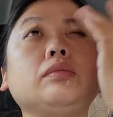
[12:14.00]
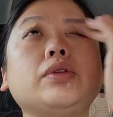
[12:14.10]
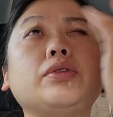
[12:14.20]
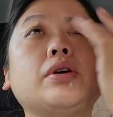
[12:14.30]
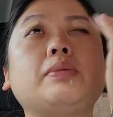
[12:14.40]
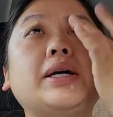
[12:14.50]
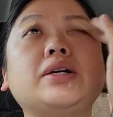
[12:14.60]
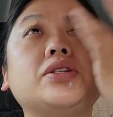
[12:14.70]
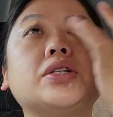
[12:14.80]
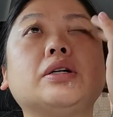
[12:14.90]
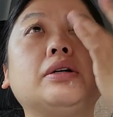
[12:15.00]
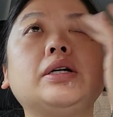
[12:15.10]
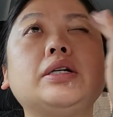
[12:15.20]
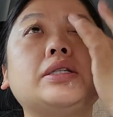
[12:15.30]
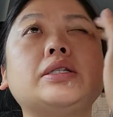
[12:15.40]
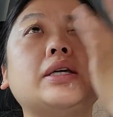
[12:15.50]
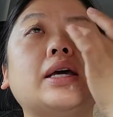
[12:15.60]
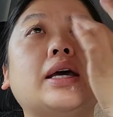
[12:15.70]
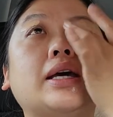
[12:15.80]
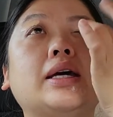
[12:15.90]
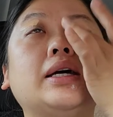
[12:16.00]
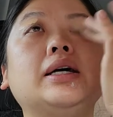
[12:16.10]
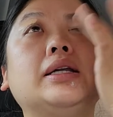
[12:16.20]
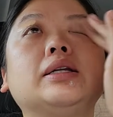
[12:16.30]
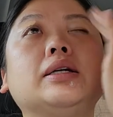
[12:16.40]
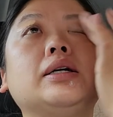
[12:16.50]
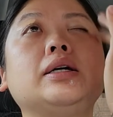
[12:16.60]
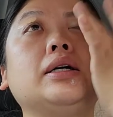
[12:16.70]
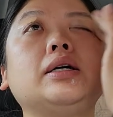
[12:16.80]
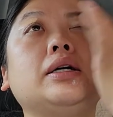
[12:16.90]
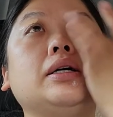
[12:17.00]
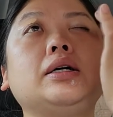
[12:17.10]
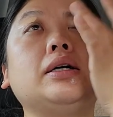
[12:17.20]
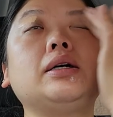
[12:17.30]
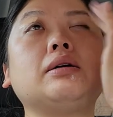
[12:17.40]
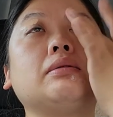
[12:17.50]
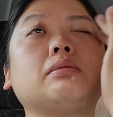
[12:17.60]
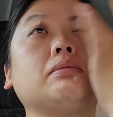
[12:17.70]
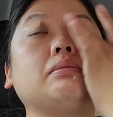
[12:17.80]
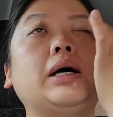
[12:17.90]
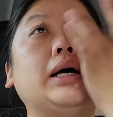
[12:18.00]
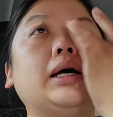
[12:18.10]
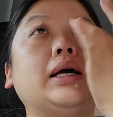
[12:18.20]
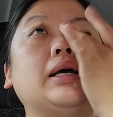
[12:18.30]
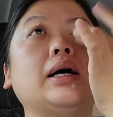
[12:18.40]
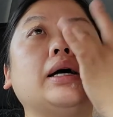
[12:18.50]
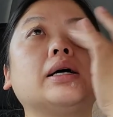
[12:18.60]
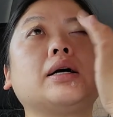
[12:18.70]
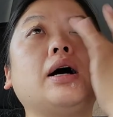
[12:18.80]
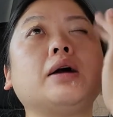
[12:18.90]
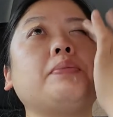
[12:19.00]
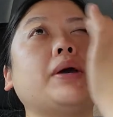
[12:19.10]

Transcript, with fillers: So my insurance and my uh, car